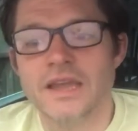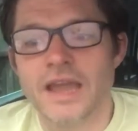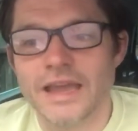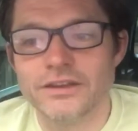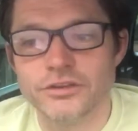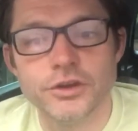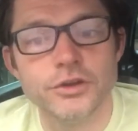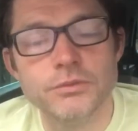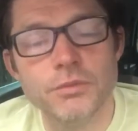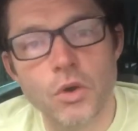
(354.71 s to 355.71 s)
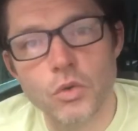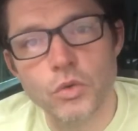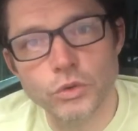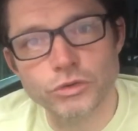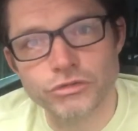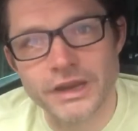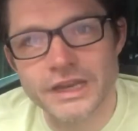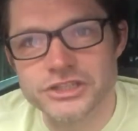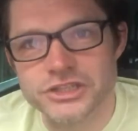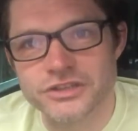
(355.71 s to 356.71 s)
and to whom all
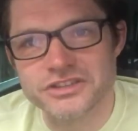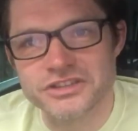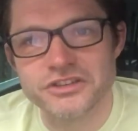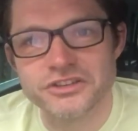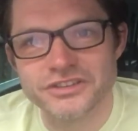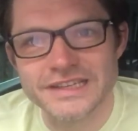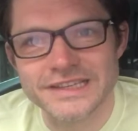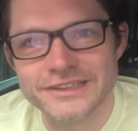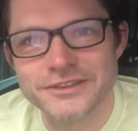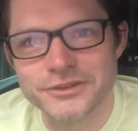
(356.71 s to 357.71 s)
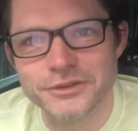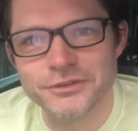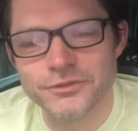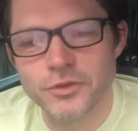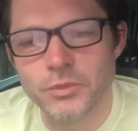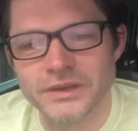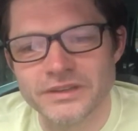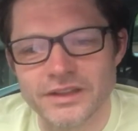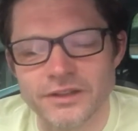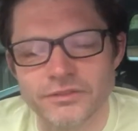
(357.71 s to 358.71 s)
creation should seek to conform
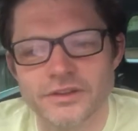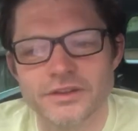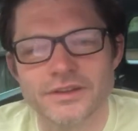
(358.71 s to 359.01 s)
itself.